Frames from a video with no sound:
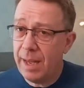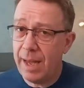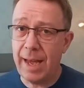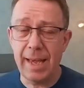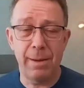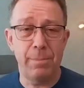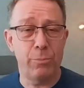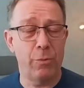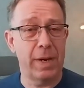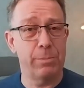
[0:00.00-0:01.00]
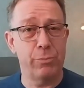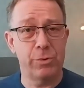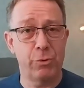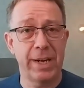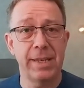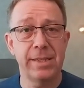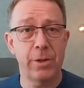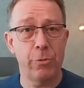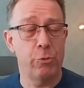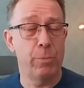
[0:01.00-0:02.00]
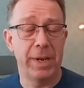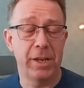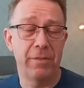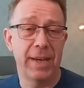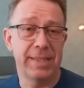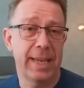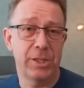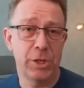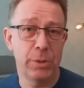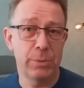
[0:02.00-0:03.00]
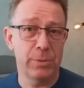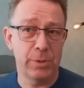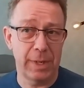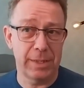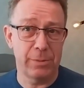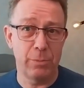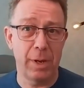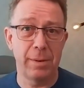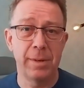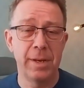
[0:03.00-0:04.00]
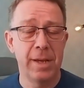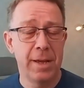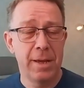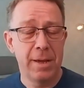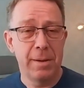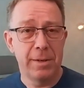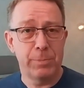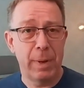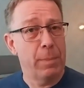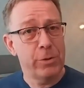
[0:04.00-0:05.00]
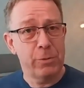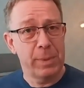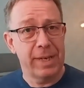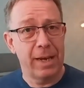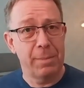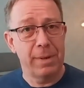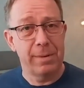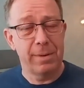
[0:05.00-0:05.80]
I provide trainings through Medical Device HQ. So that's what I spend most of my time